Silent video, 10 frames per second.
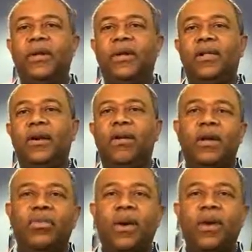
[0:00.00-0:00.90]
uh, talk
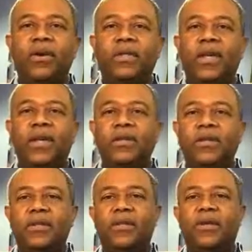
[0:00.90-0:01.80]
in broader settings
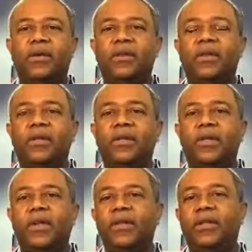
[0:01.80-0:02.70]
and circles to,
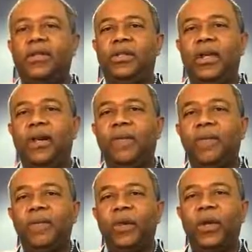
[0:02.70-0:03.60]
to share
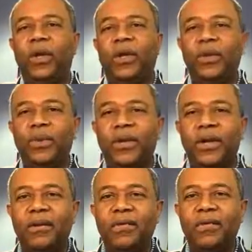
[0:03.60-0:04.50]
what little bit
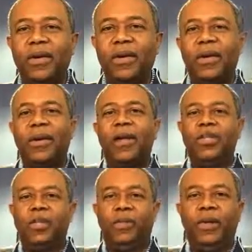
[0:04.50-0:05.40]
of uh,
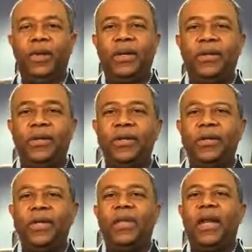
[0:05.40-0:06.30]
experience
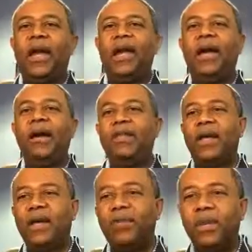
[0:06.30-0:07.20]
that I have
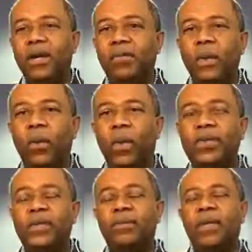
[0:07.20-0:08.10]
that can become your
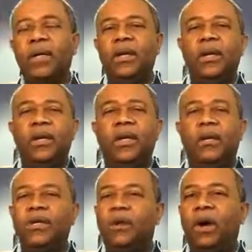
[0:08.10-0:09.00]
wisdom. You
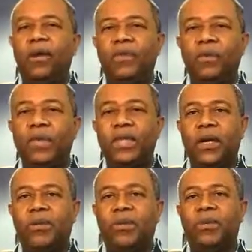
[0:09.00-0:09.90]
know, so often we
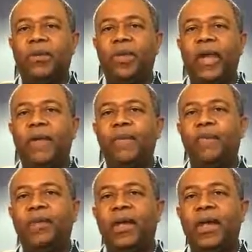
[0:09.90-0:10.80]
tell people that
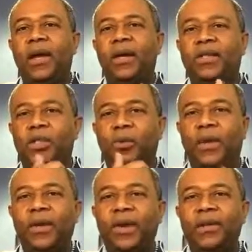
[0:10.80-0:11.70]

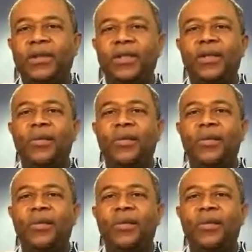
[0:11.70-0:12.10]
experience is the